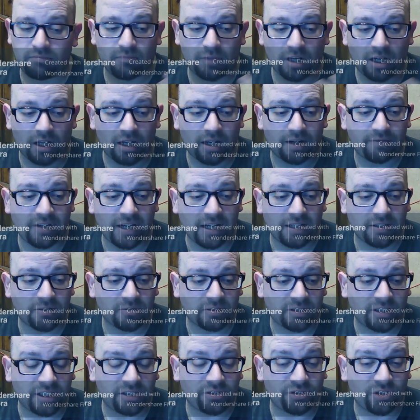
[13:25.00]
a lot of fans
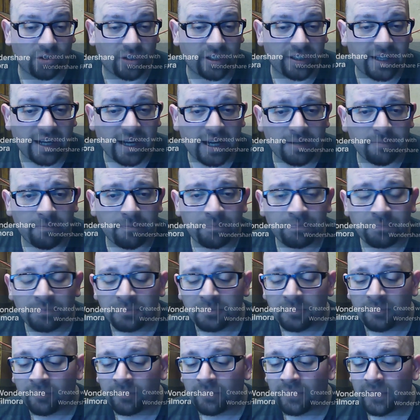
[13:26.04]
would enjoy that.
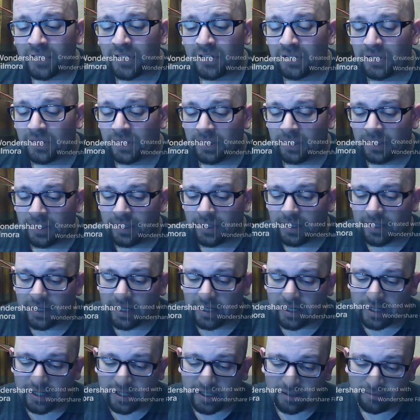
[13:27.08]

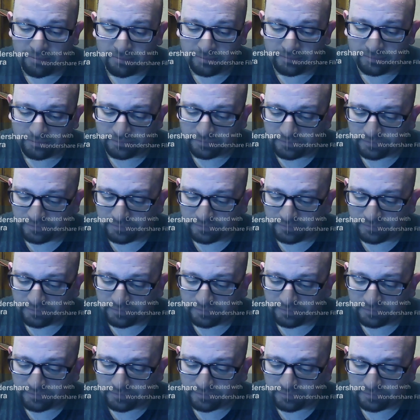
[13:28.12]
Um,